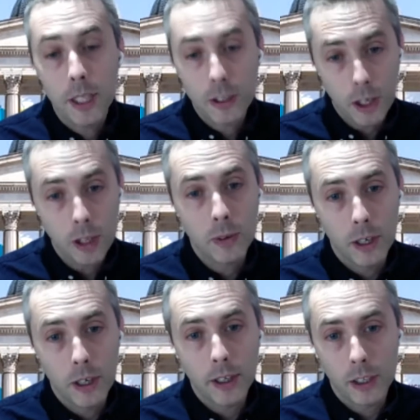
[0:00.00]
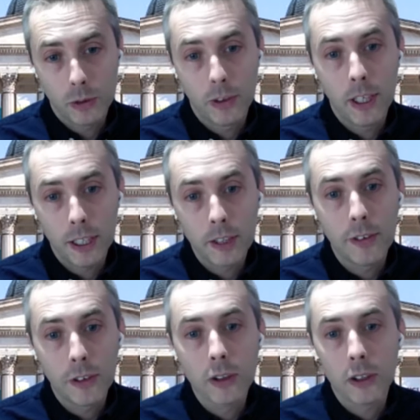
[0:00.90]
But yeah. it's hard work. It's really
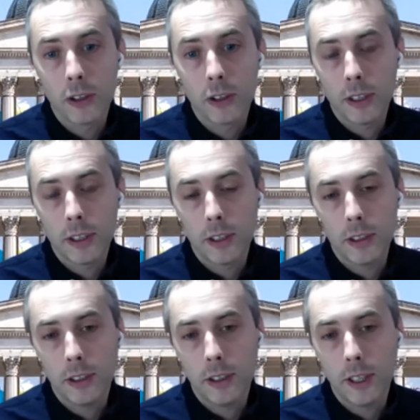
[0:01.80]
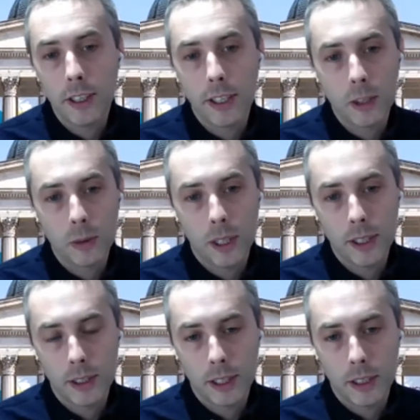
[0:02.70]
difficult to do. I don't, you know, and I think that's why
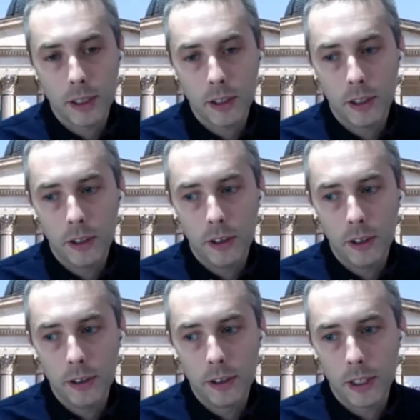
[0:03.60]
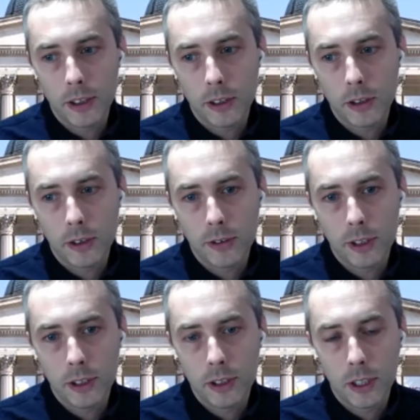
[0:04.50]
it doesn't get done as, as
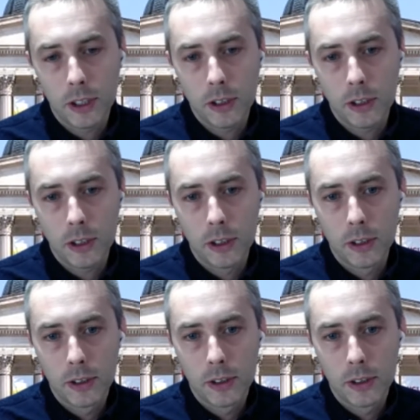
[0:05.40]
often as it could do.